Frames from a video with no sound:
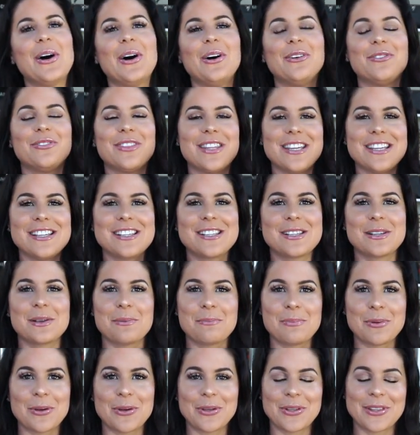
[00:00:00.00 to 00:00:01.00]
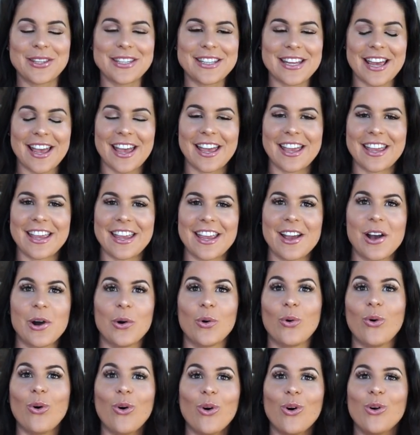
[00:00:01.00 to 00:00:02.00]
of this birthday
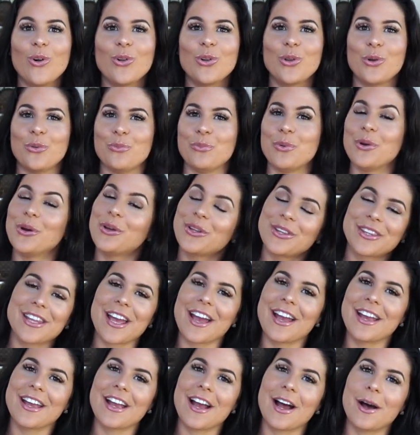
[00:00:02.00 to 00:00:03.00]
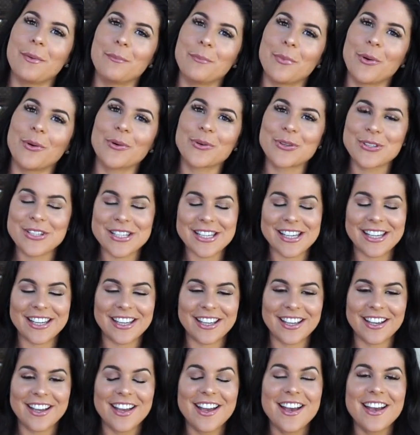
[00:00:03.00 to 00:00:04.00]
haul or birthday
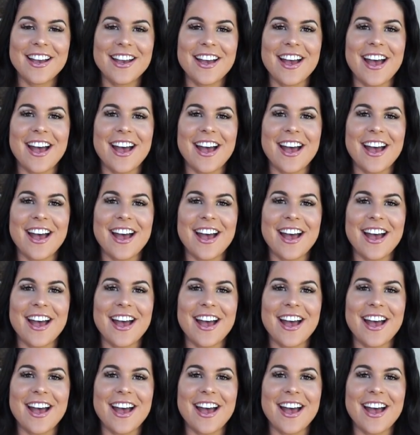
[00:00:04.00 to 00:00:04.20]
unboxing